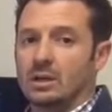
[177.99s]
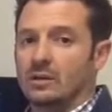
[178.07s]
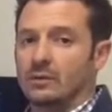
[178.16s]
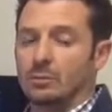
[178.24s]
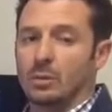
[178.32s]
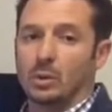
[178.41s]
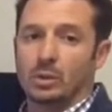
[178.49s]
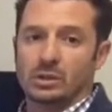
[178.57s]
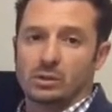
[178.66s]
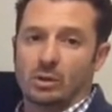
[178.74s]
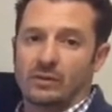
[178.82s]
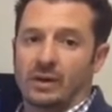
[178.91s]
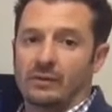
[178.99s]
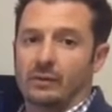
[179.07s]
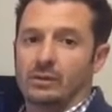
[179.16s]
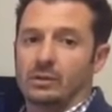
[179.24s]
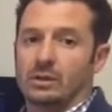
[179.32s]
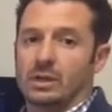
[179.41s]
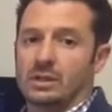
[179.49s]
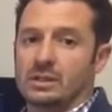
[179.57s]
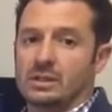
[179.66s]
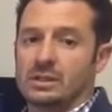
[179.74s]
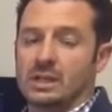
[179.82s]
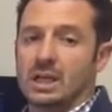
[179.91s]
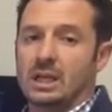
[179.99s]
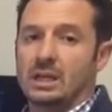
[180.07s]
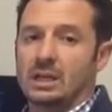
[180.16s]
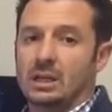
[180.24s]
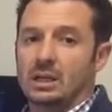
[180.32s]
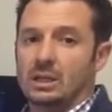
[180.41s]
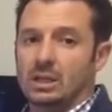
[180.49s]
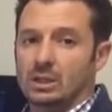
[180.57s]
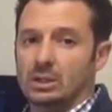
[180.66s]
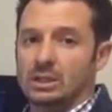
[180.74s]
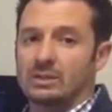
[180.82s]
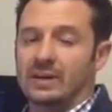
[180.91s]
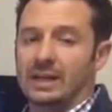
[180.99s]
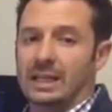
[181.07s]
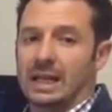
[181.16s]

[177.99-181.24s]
if you're mowing 25 or 30 lawns in a day, you need to find